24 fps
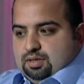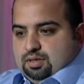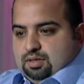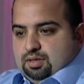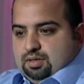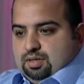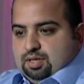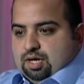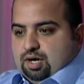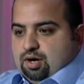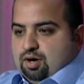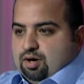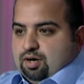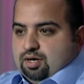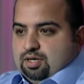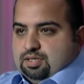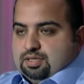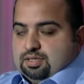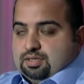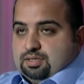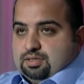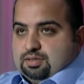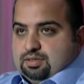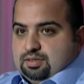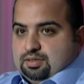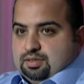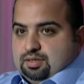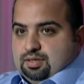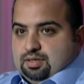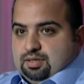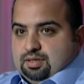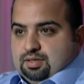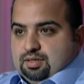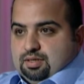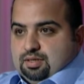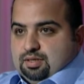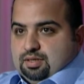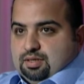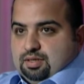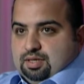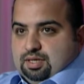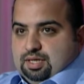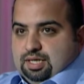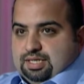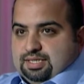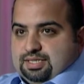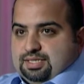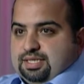the car is
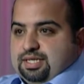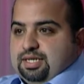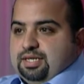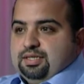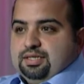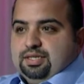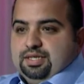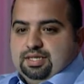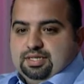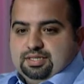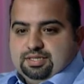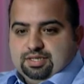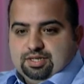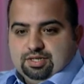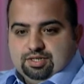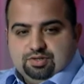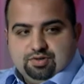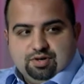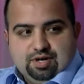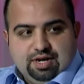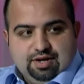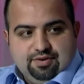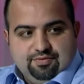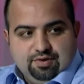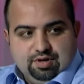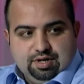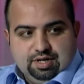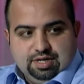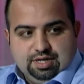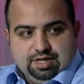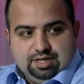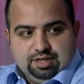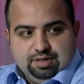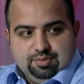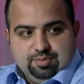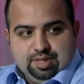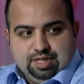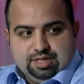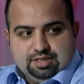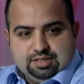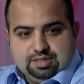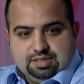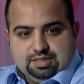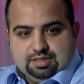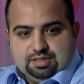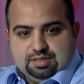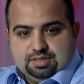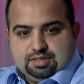exceedingly easy to drive on a daily
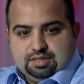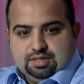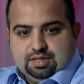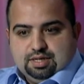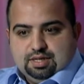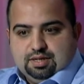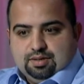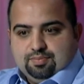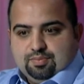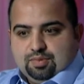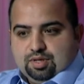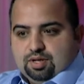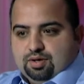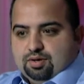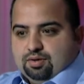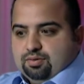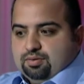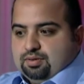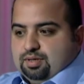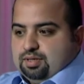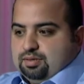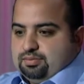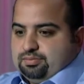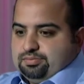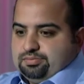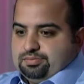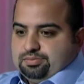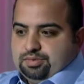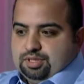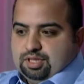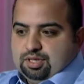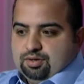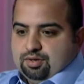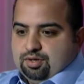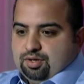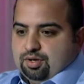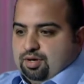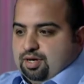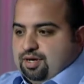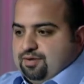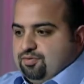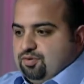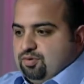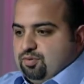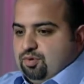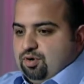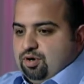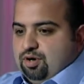basis. Um, you don't you know you don't have
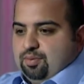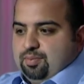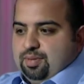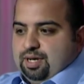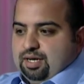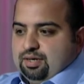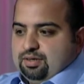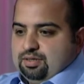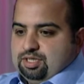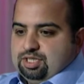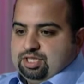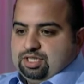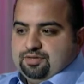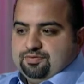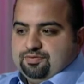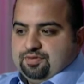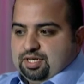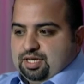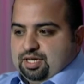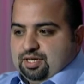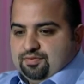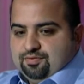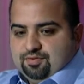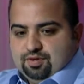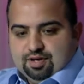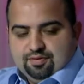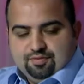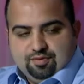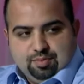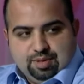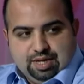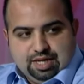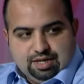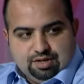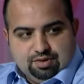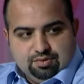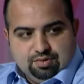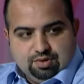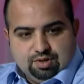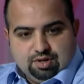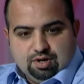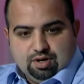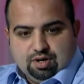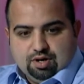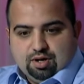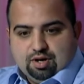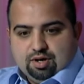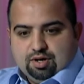to worry about shifting if you have a manual
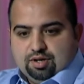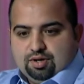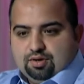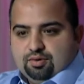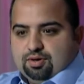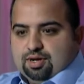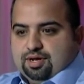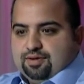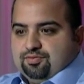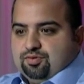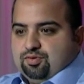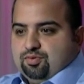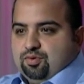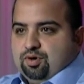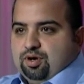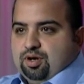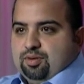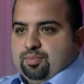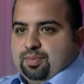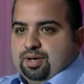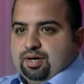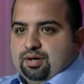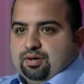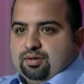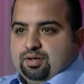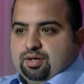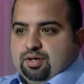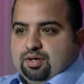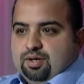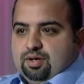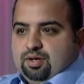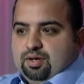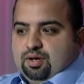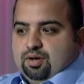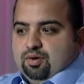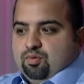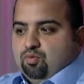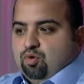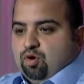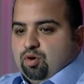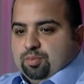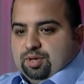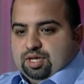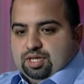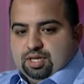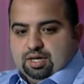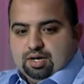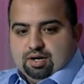car. You don't have to worry about
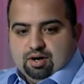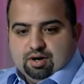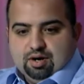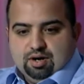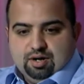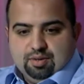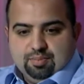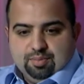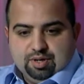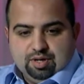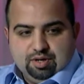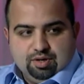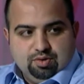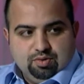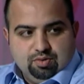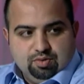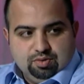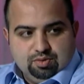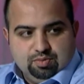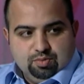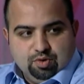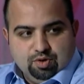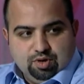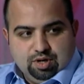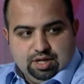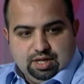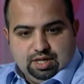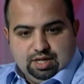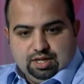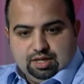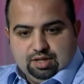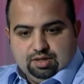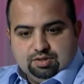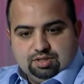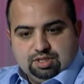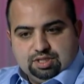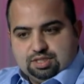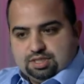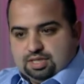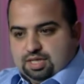warming the car up on a cold morning. You just